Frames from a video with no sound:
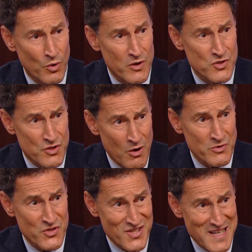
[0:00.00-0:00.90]
words don't
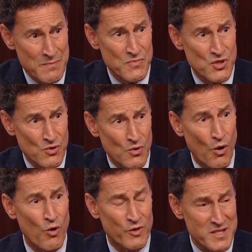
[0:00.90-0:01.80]
seem to,
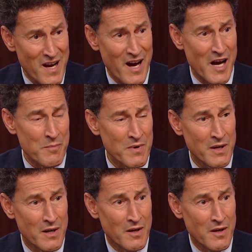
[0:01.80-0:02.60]
over time,